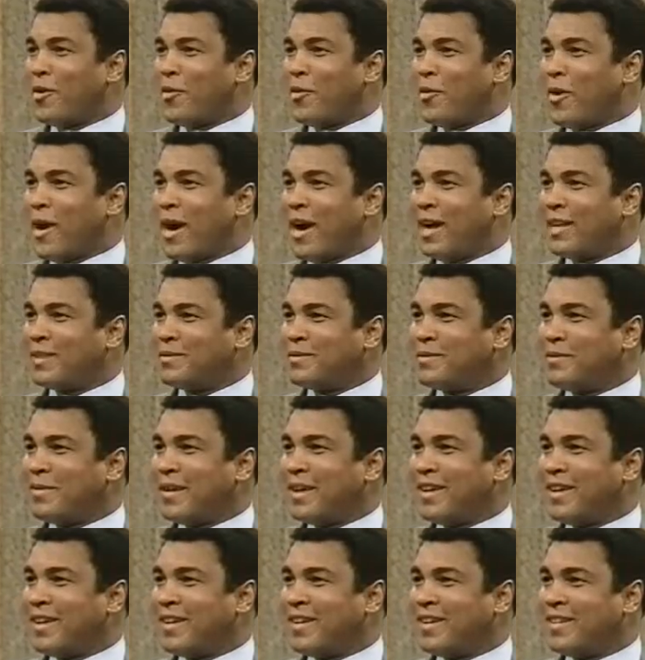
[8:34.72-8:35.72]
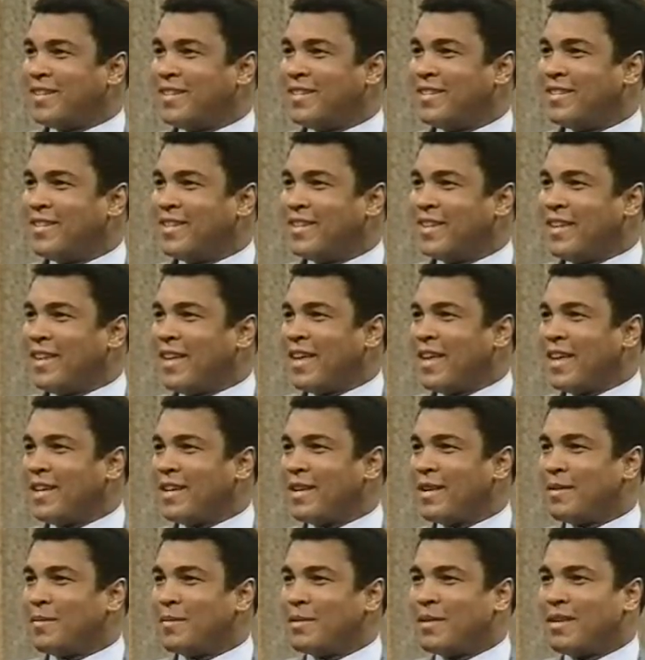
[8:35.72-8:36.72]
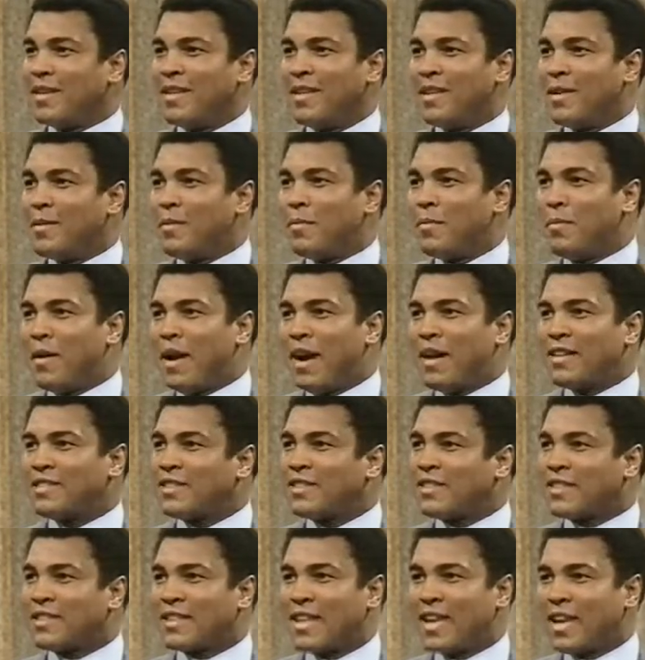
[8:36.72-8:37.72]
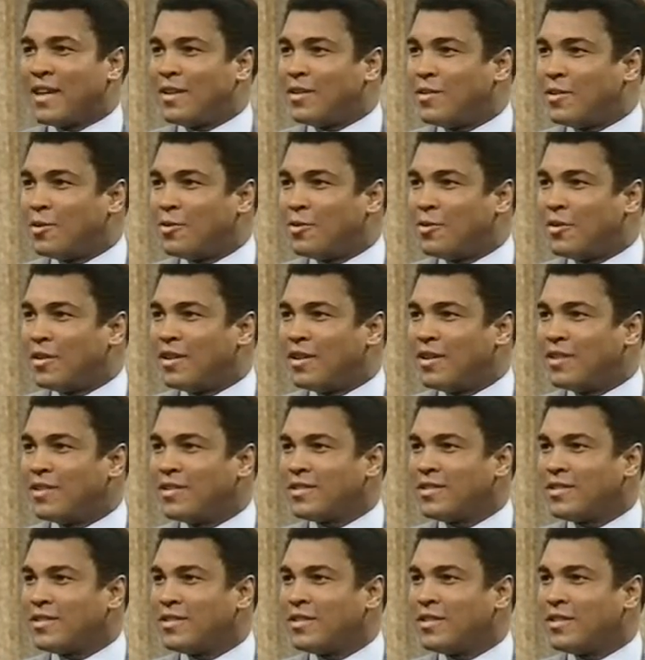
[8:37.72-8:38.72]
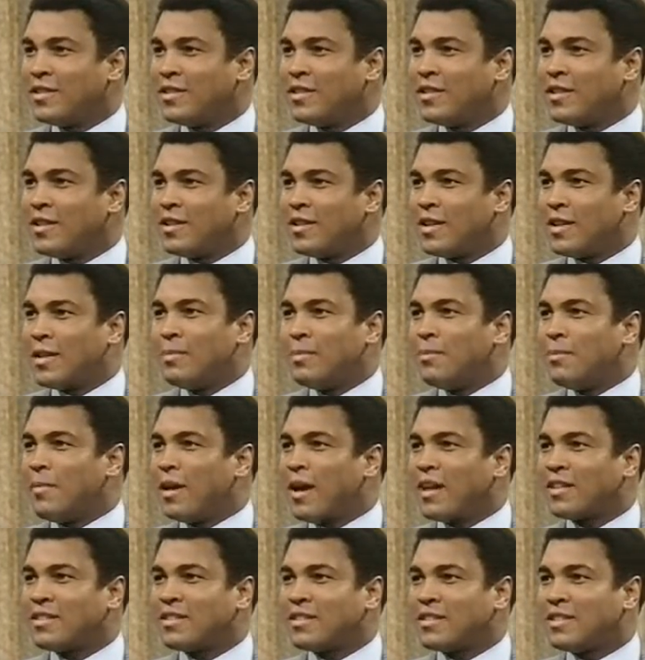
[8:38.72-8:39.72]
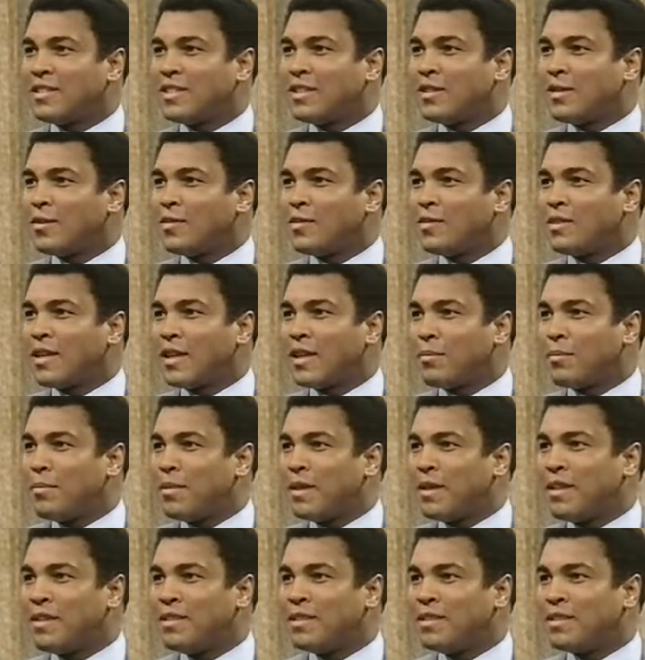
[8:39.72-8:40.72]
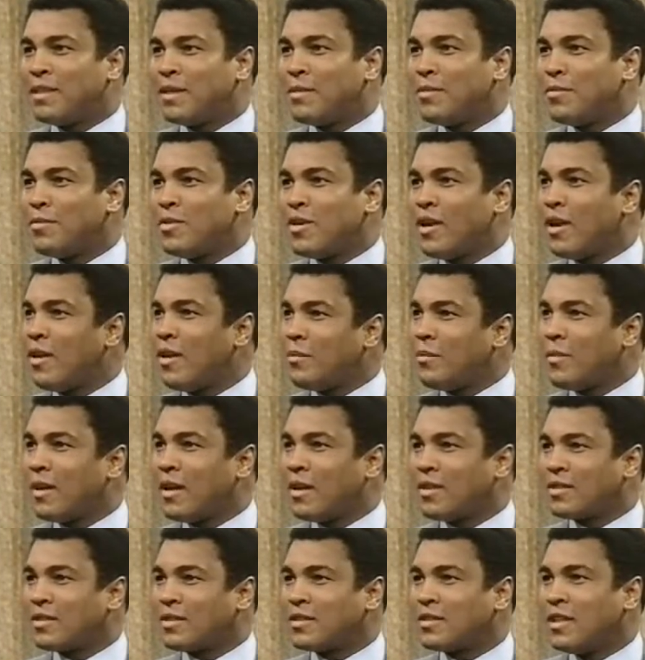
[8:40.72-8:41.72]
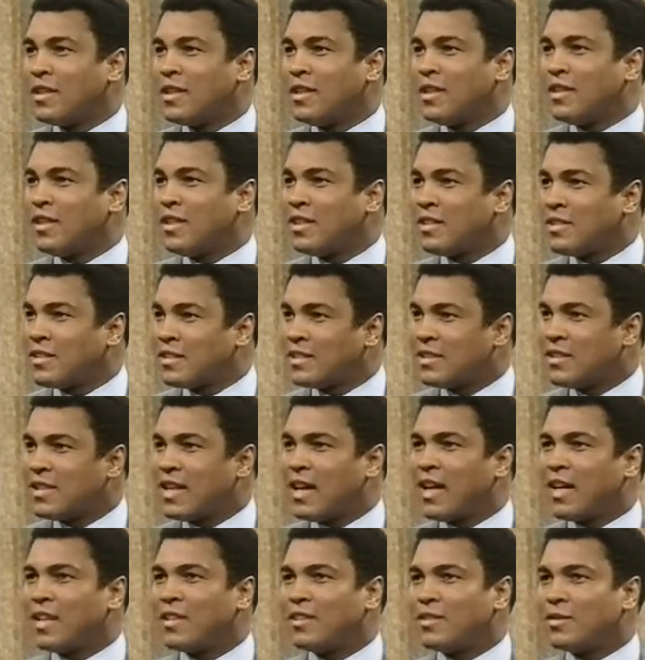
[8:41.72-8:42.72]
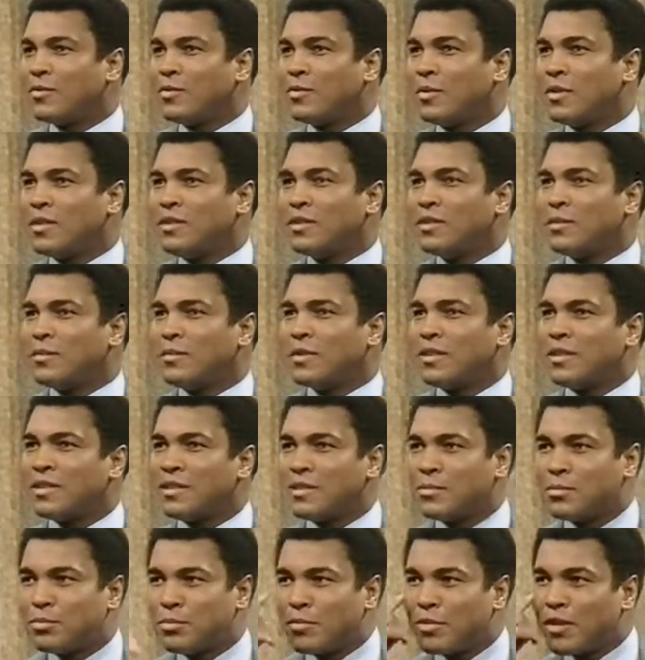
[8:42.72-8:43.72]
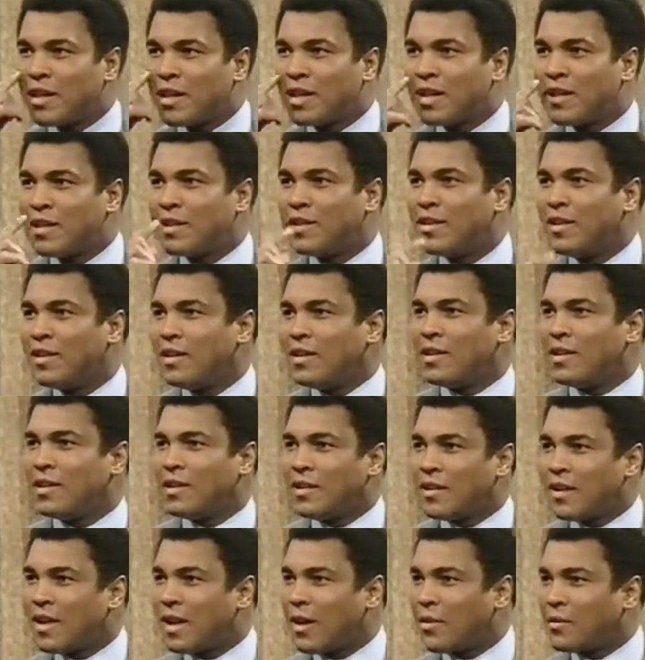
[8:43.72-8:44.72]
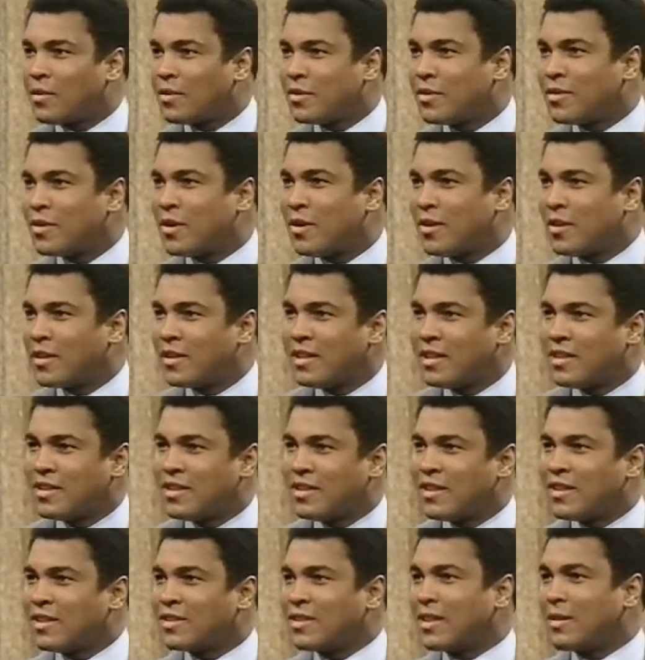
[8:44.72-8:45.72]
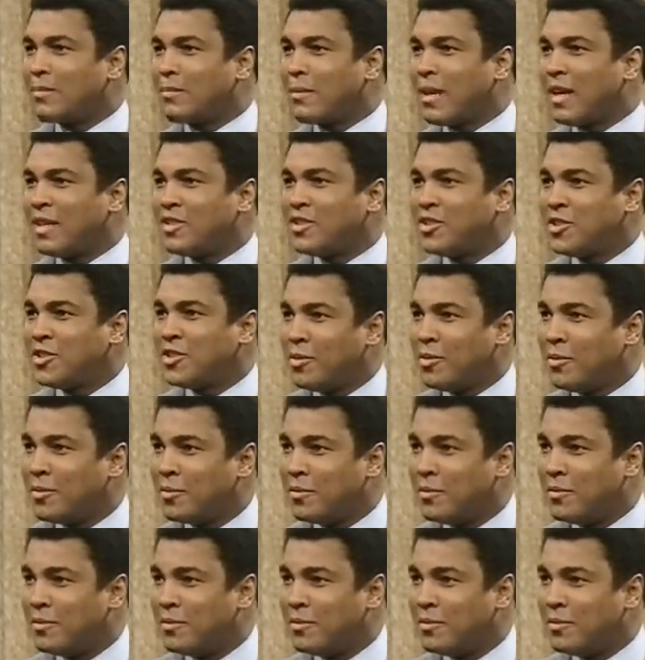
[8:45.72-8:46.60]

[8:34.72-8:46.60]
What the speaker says: a wise man. And I mean, boxers can't do this. Even boxers that don't take beatings, even young boxers. This is knowledge and wisdom. This is brain. Look how we're talking. This looks like my show.